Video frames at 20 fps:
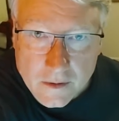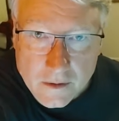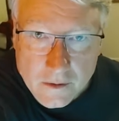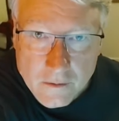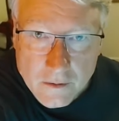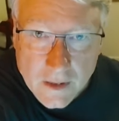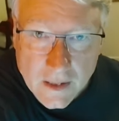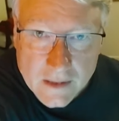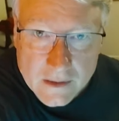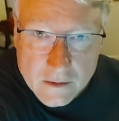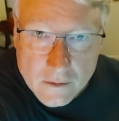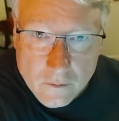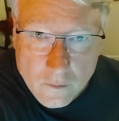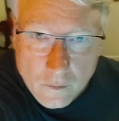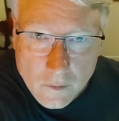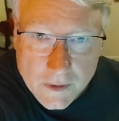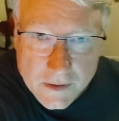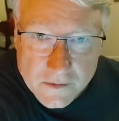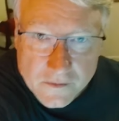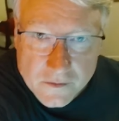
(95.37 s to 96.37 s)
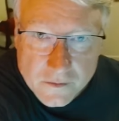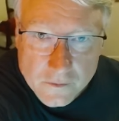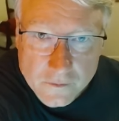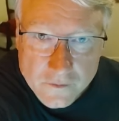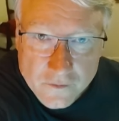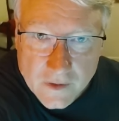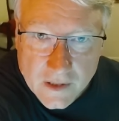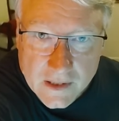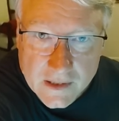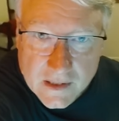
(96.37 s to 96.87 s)
you're not going to
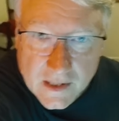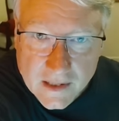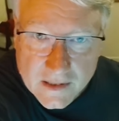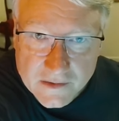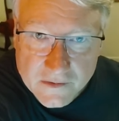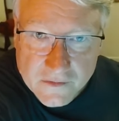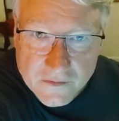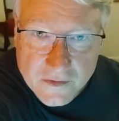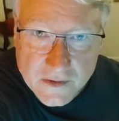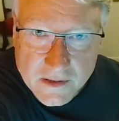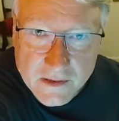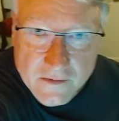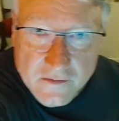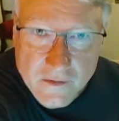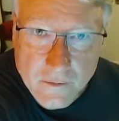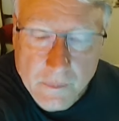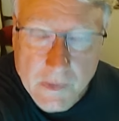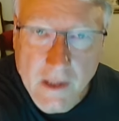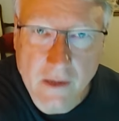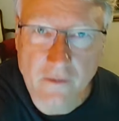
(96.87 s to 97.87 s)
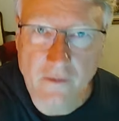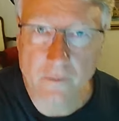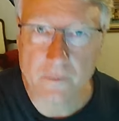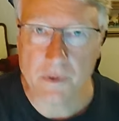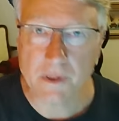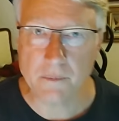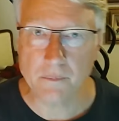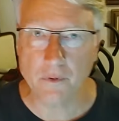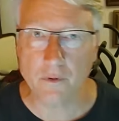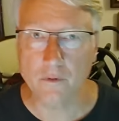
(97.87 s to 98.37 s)
say nice things about the
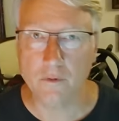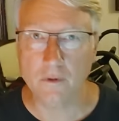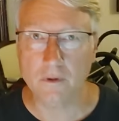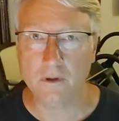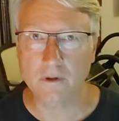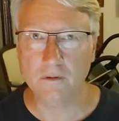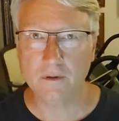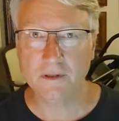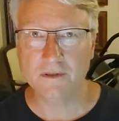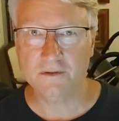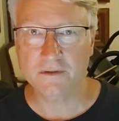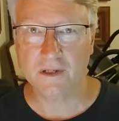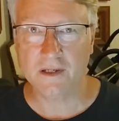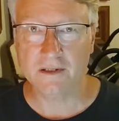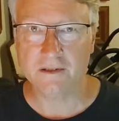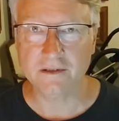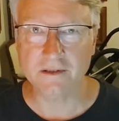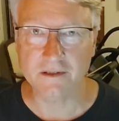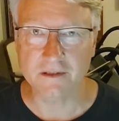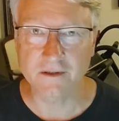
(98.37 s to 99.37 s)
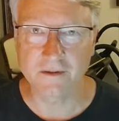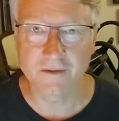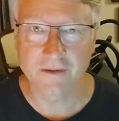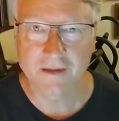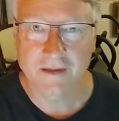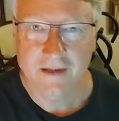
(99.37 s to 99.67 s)
people who are criticizing you.